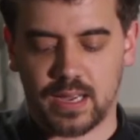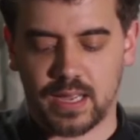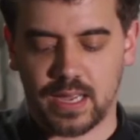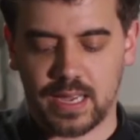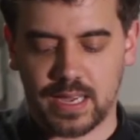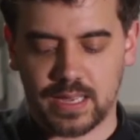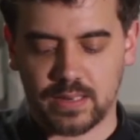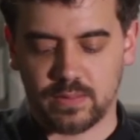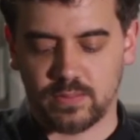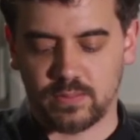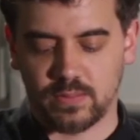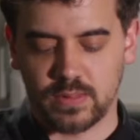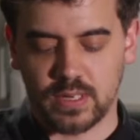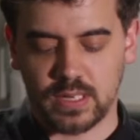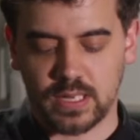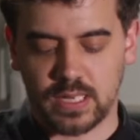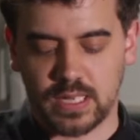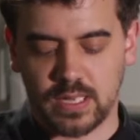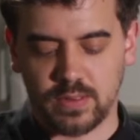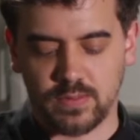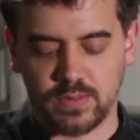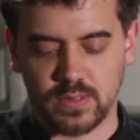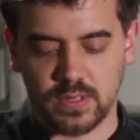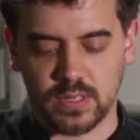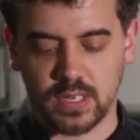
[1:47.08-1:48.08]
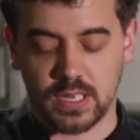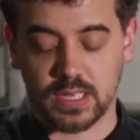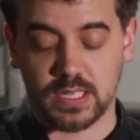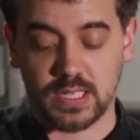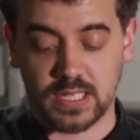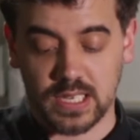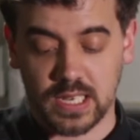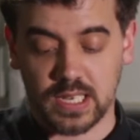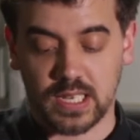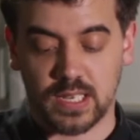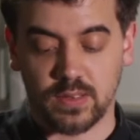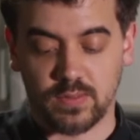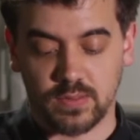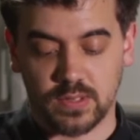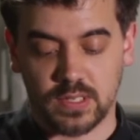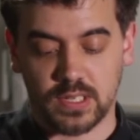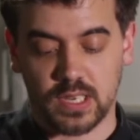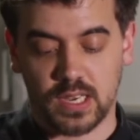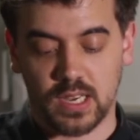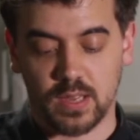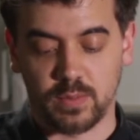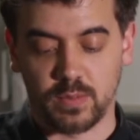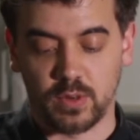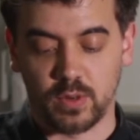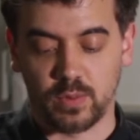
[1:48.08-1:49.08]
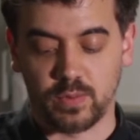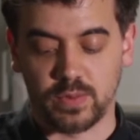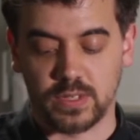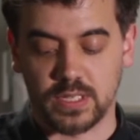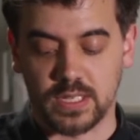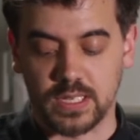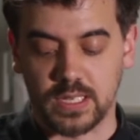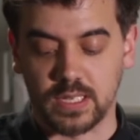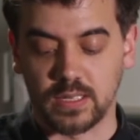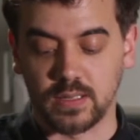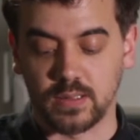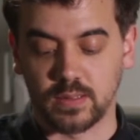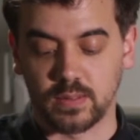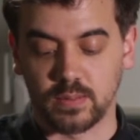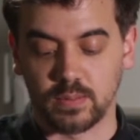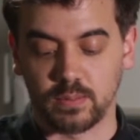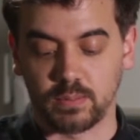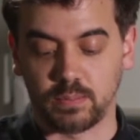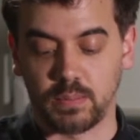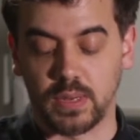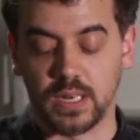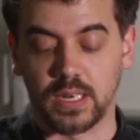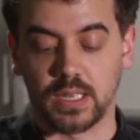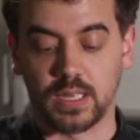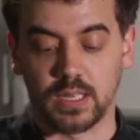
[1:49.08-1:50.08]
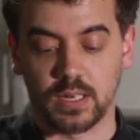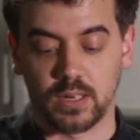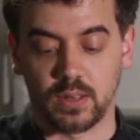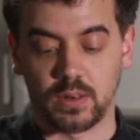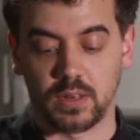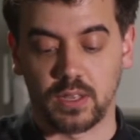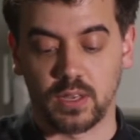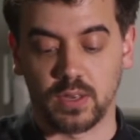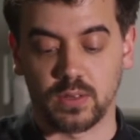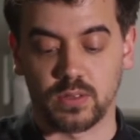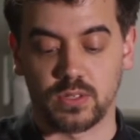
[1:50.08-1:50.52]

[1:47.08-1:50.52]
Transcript: had a set given time, and obviously money can only go